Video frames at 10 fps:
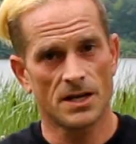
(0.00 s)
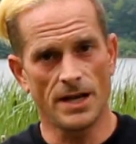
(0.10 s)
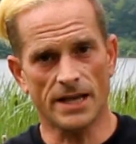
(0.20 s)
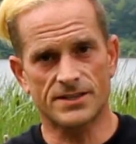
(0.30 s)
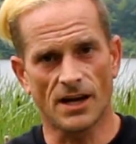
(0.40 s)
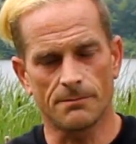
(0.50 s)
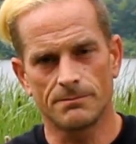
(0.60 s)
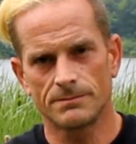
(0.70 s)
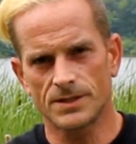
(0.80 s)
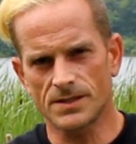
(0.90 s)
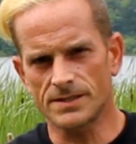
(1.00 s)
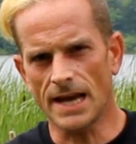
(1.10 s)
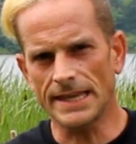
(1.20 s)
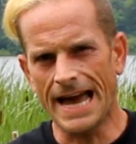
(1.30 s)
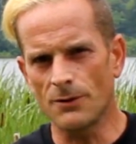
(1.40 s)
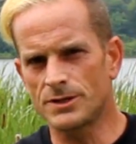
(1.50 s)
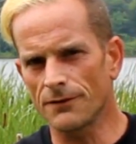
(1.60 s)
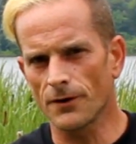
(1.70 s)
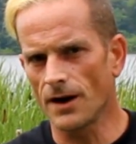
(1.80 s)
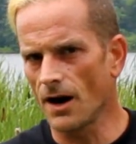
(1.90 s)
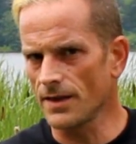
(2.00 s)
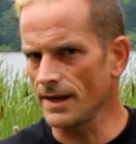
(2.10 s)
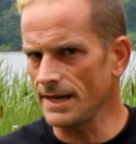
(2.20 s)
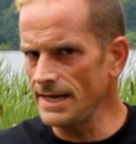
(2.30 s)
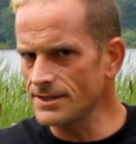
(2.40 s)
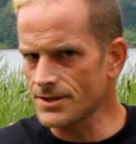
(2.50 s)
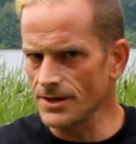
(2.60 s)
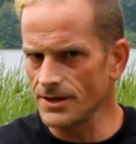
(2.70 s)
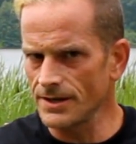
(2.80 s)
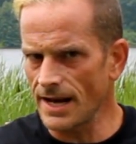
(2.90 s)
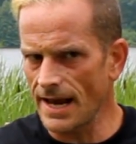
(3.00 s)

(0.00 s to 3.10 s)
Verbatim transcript: Next up, just exactly how different are the eastern